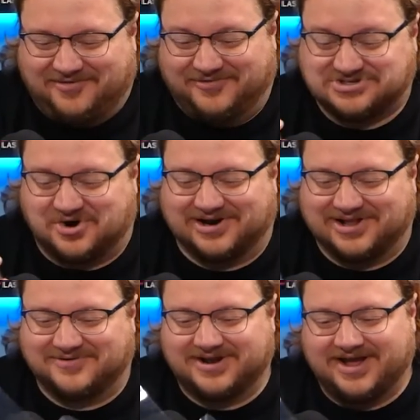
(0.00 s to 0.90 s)
we totally
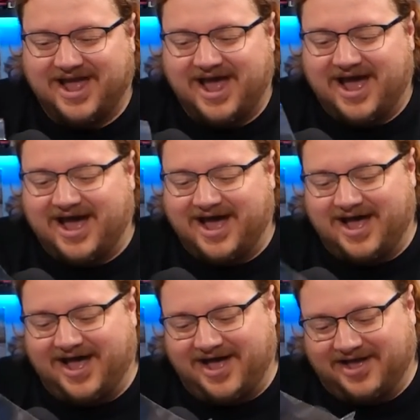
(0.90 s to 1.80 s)
would.
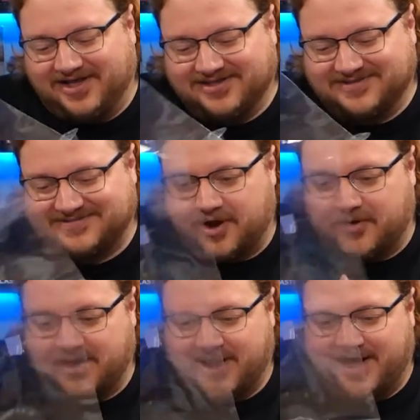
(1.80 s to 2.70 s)

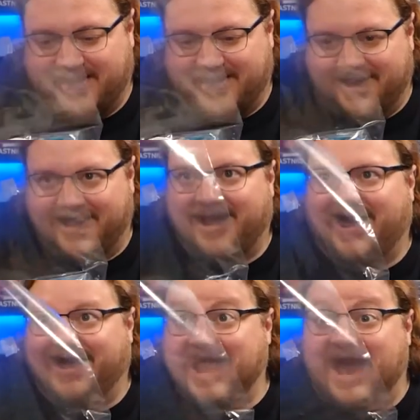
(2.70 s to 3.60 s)
so,
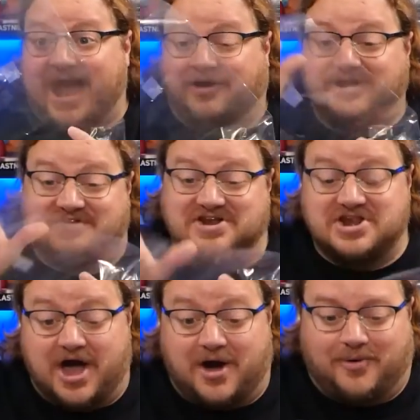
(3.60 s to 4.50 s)
yeah, I don't even
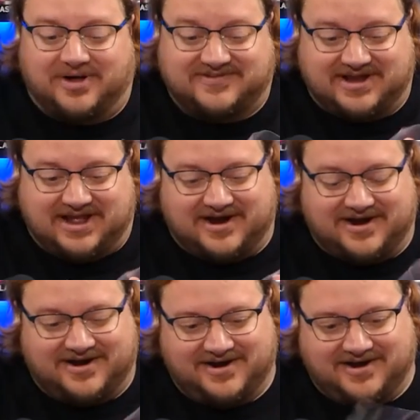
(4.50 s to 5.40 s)
know what's in
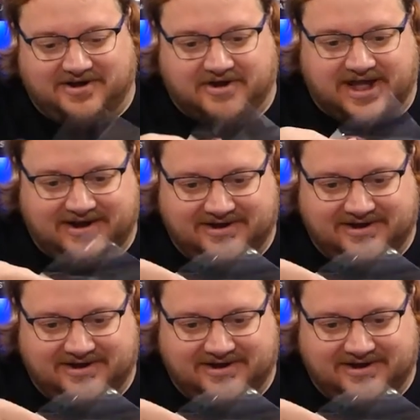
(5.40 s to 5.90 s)
here. Okay.